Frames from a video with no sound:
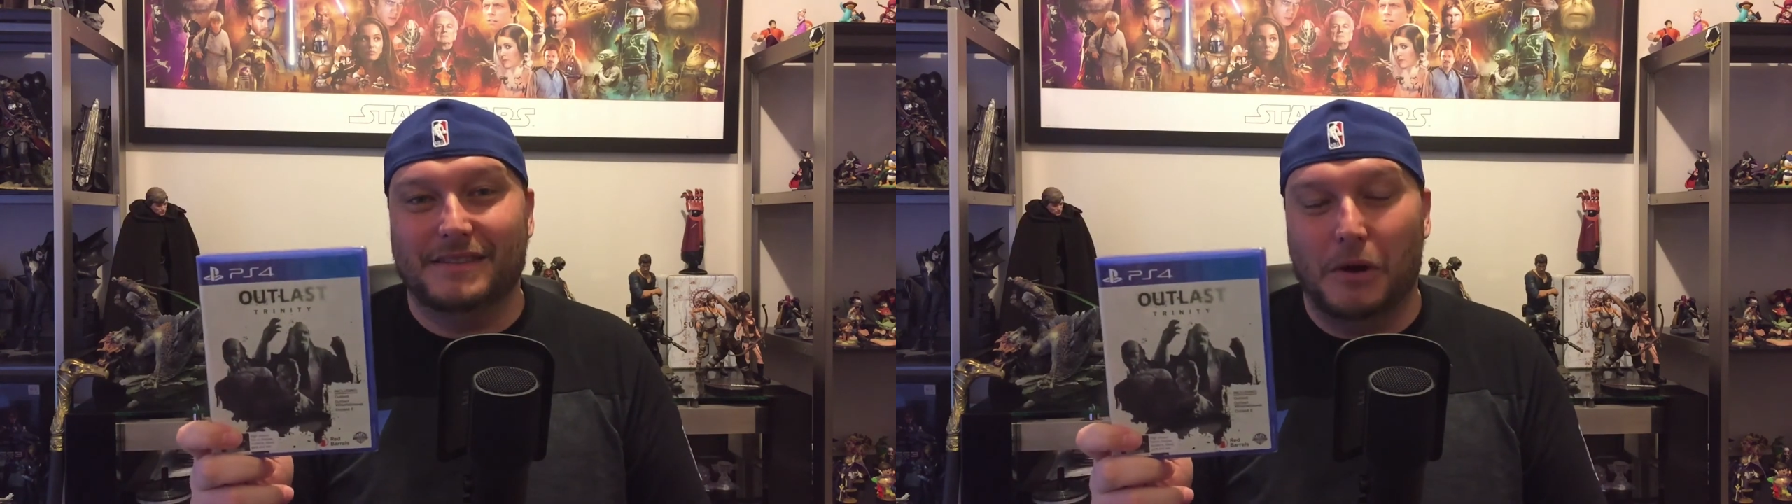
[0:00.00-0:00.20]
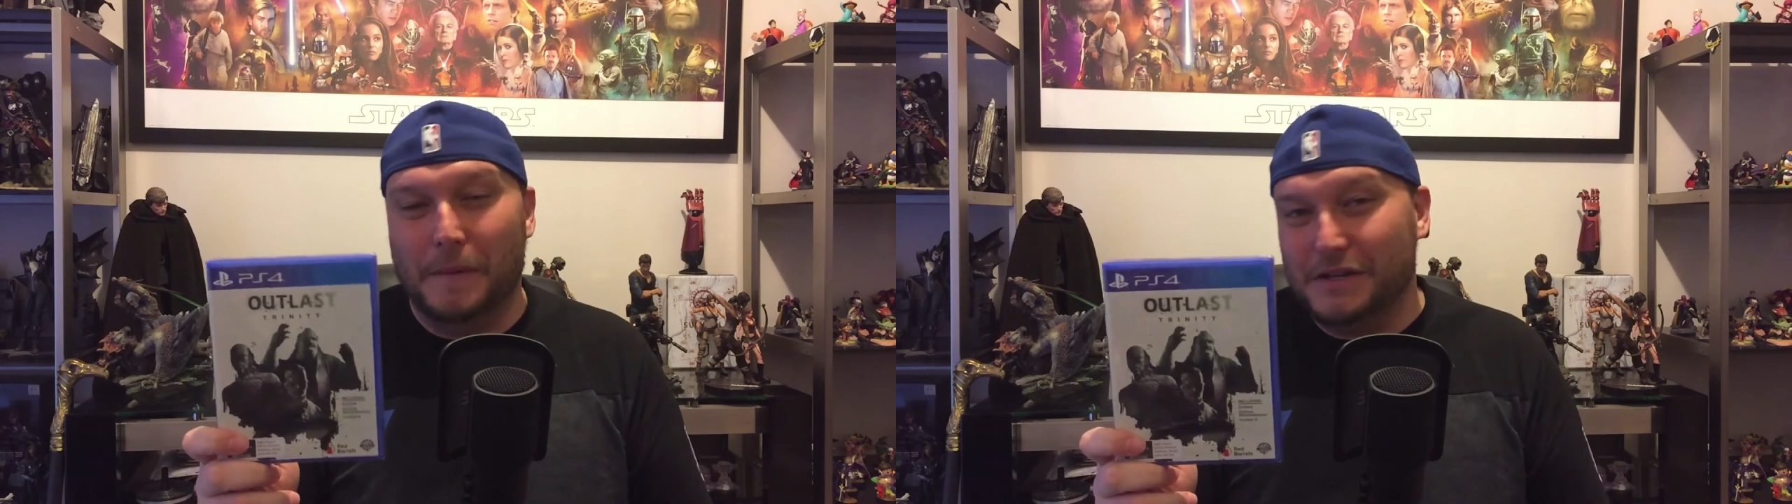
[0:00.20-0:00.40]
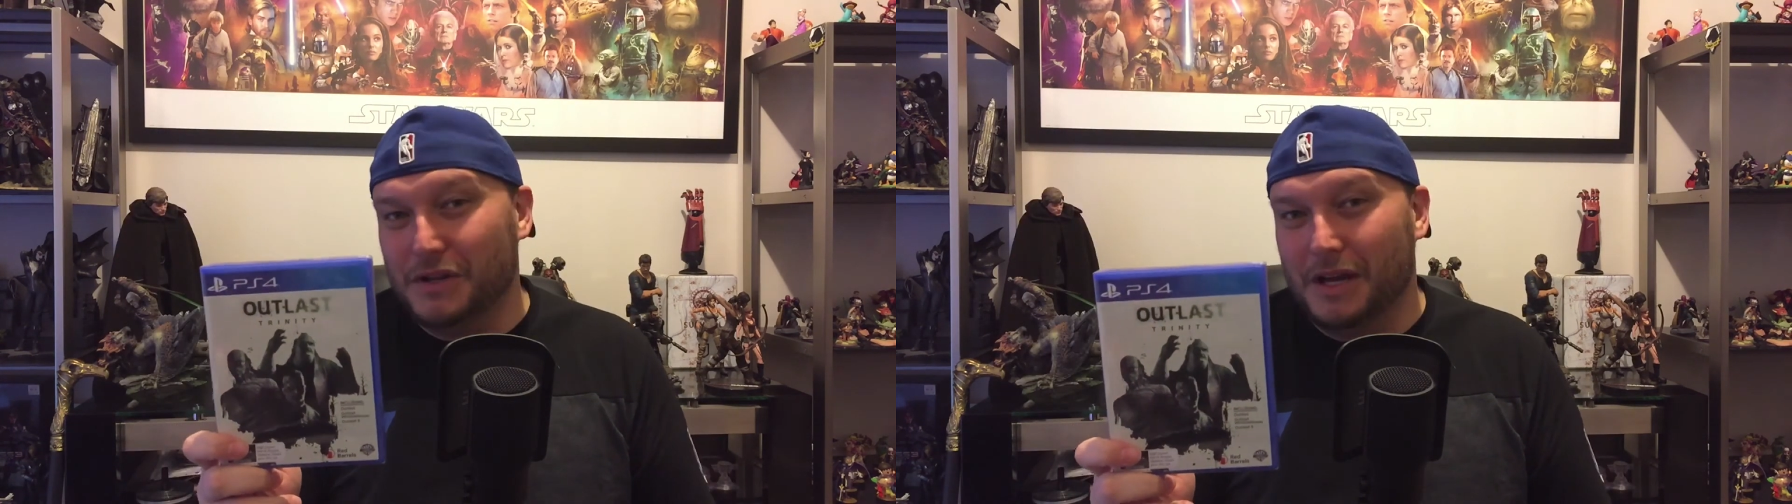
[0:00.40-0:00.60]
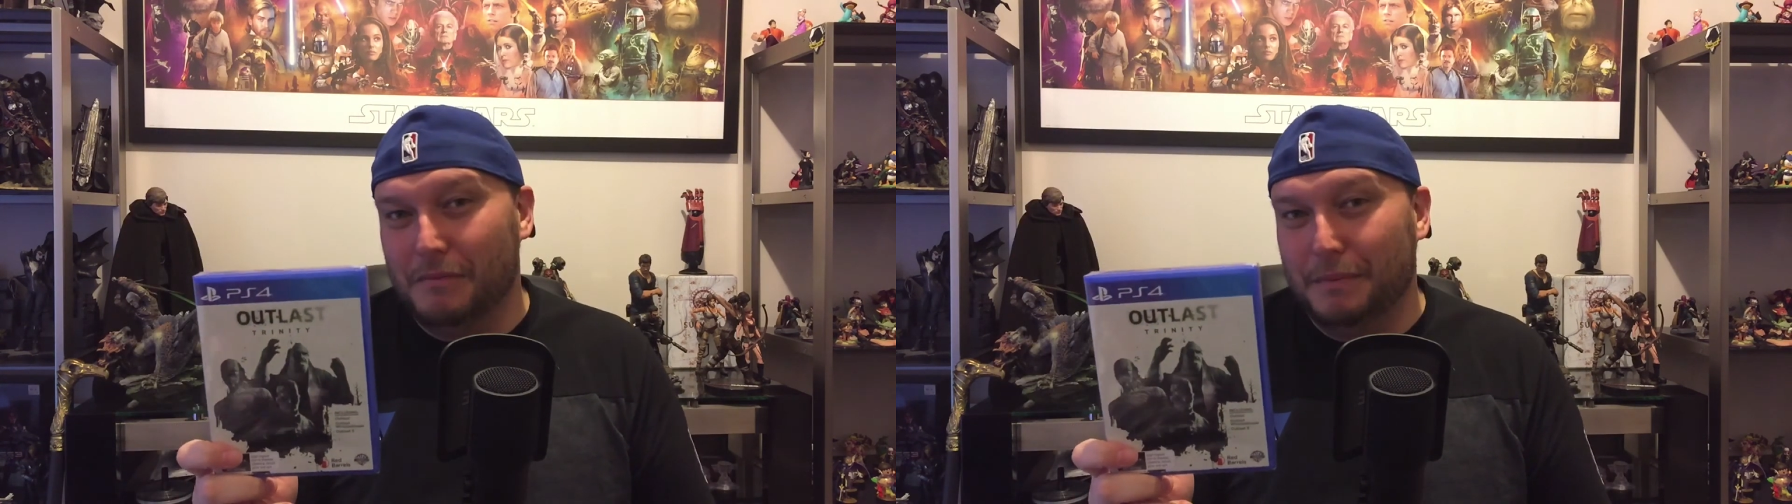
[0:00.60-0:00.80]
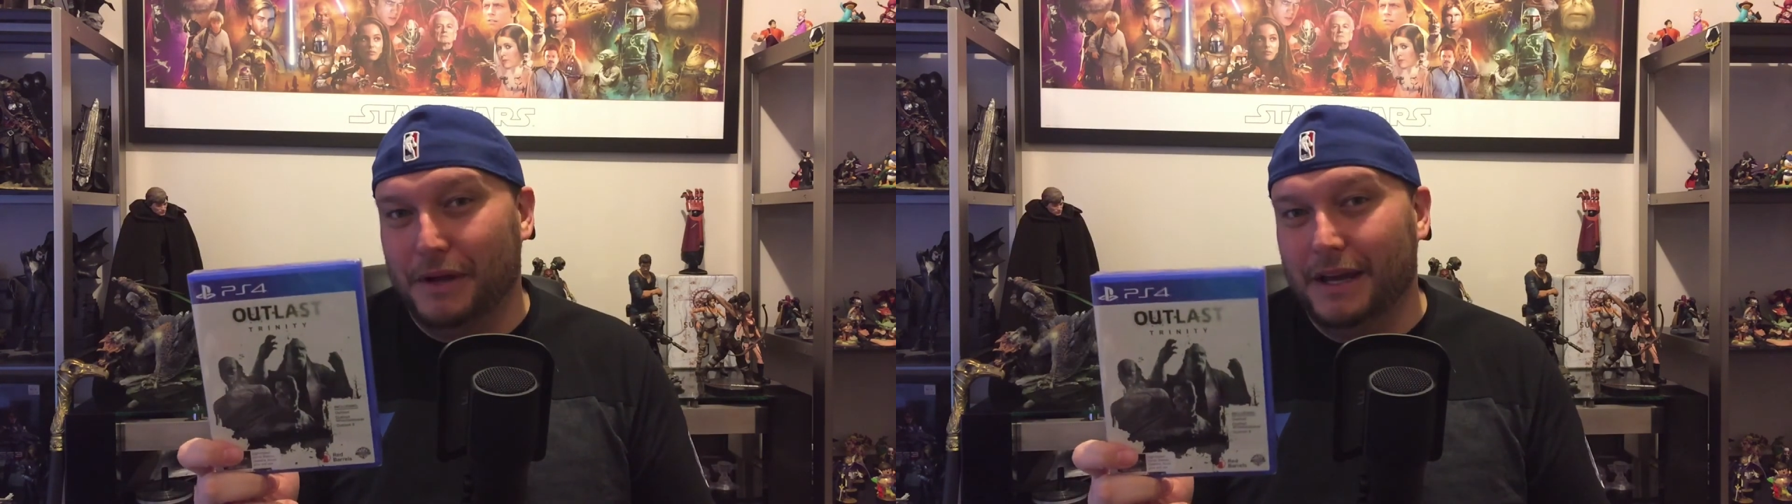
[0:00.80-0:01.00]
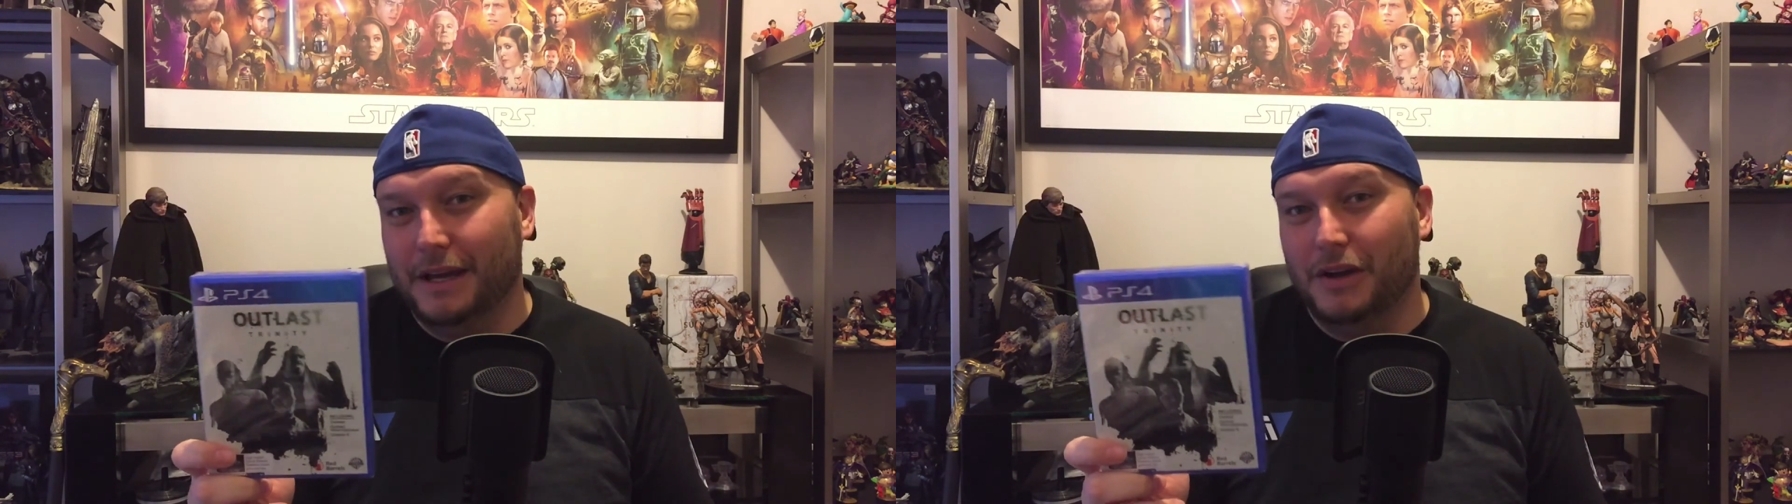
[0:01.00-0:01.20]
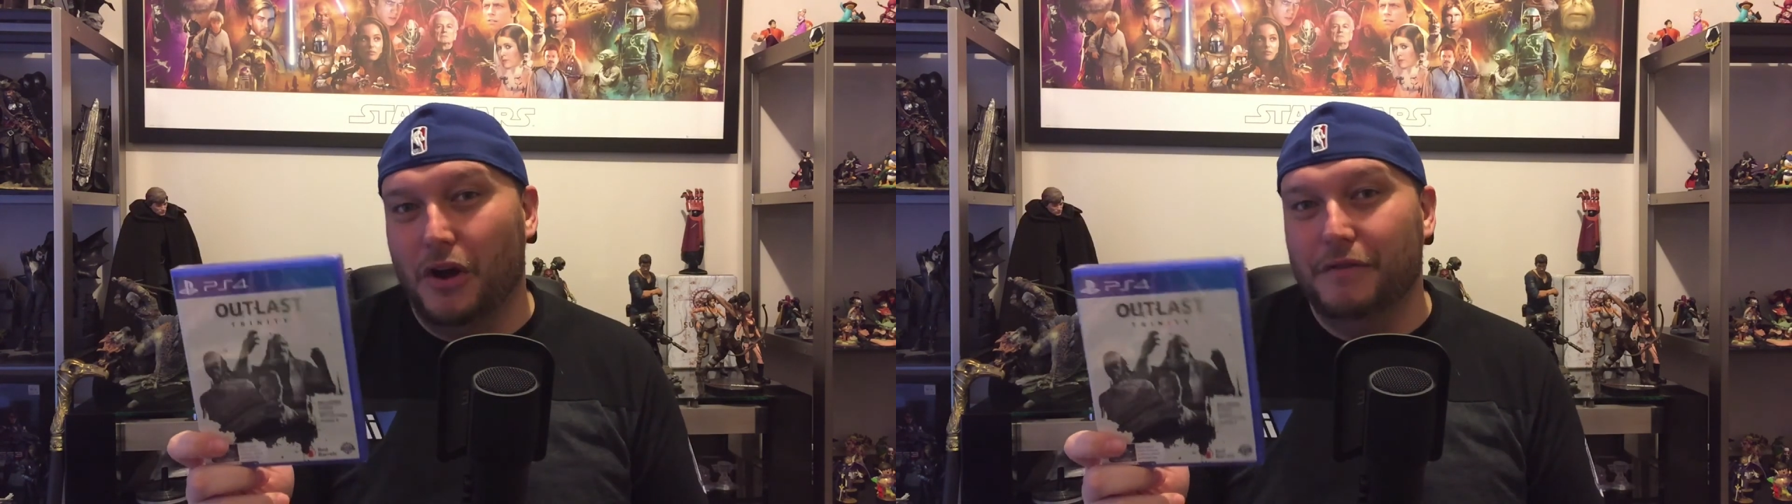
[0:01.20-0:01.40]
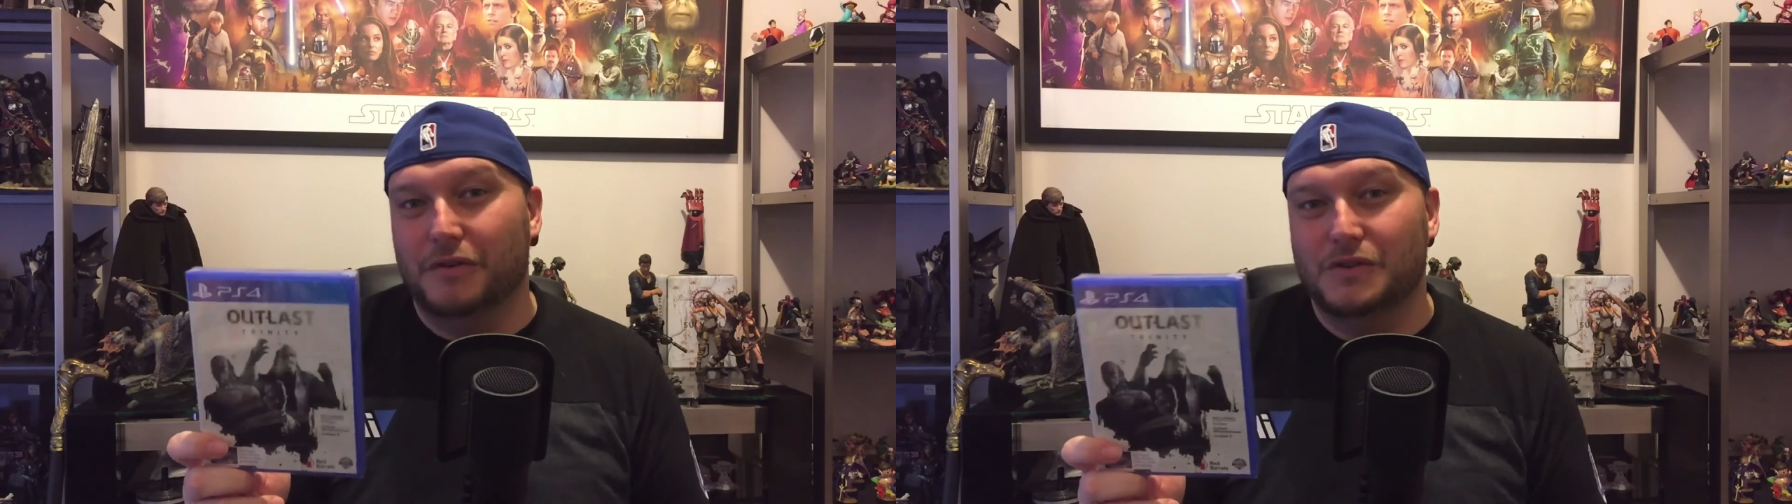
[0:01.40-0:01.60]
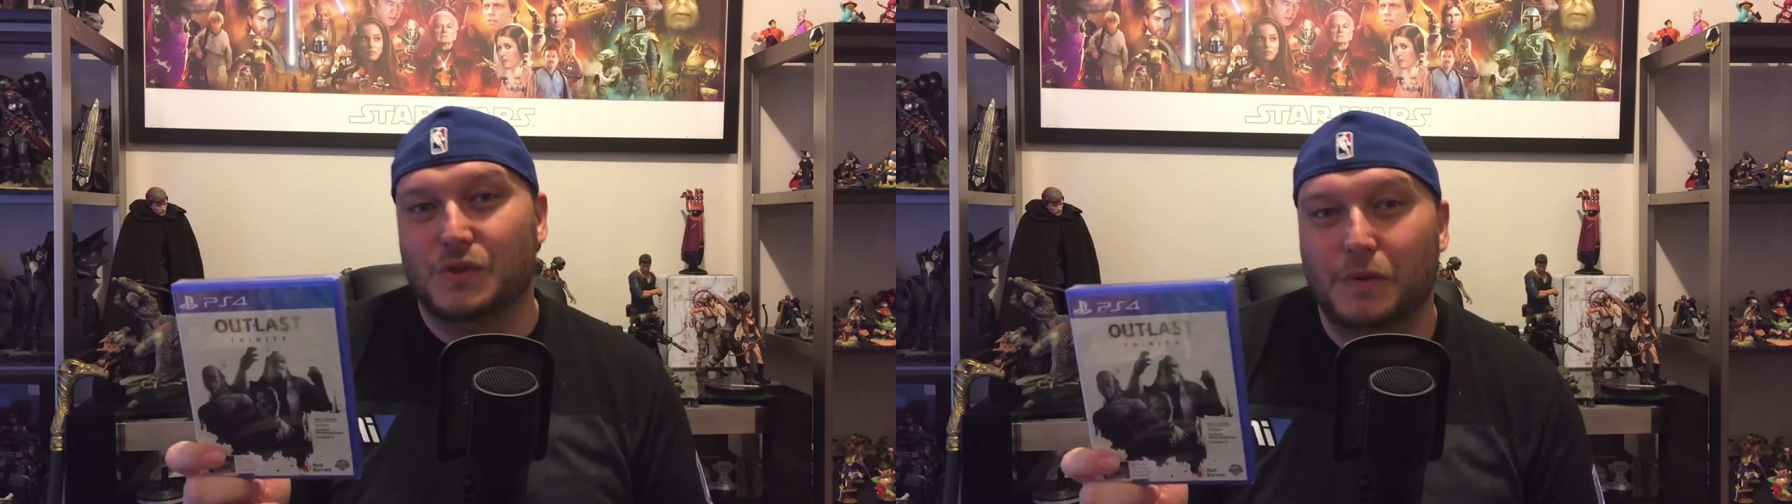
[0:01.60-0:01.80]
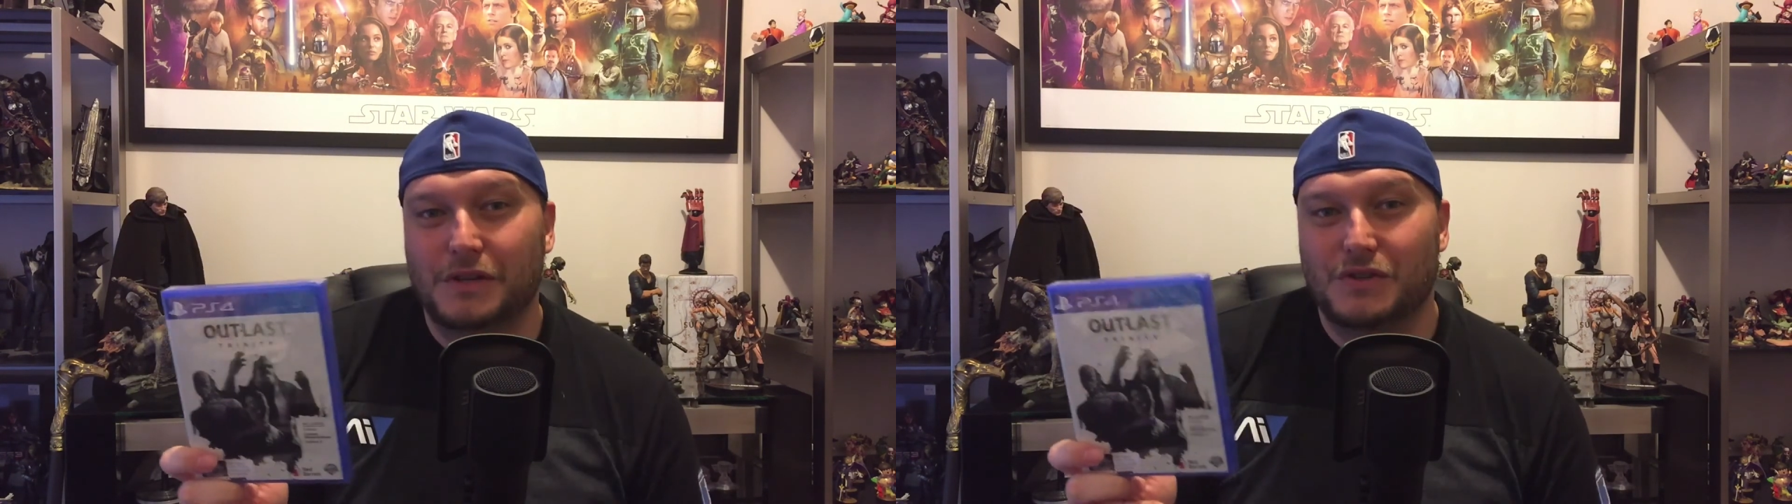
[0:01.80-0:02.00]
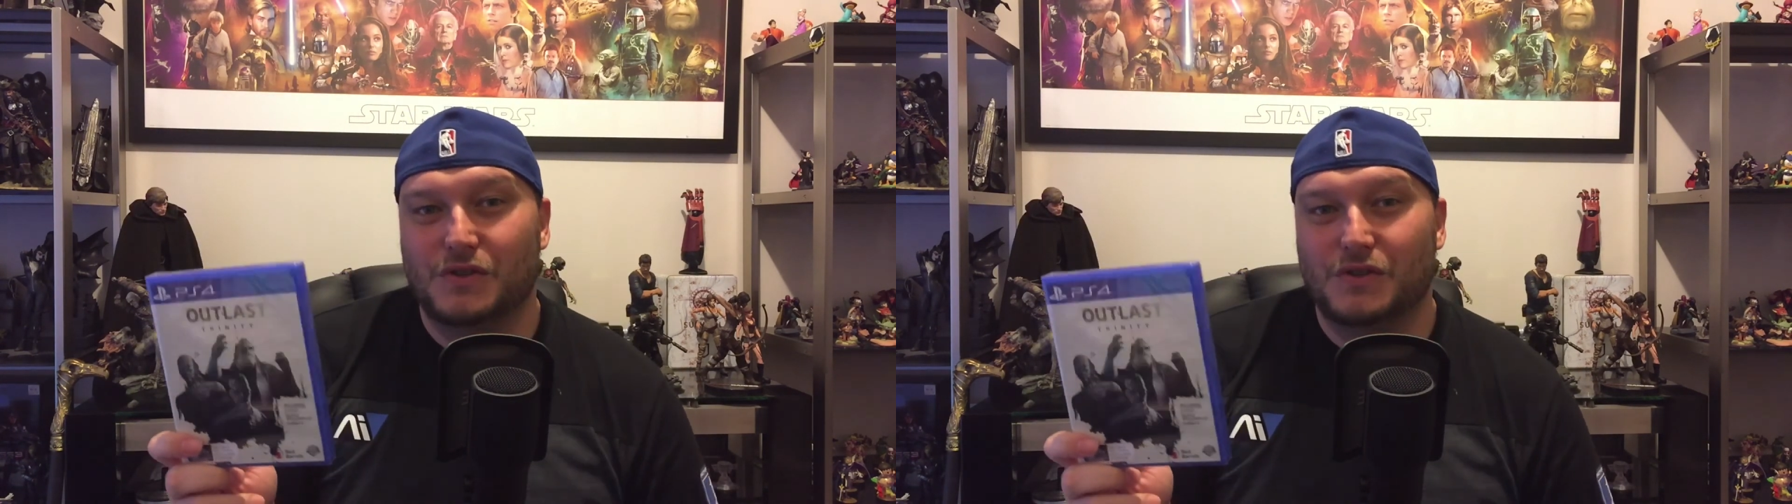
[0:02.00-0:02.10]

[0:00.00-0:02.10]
so I'm actually going to be playing it over on Twitch.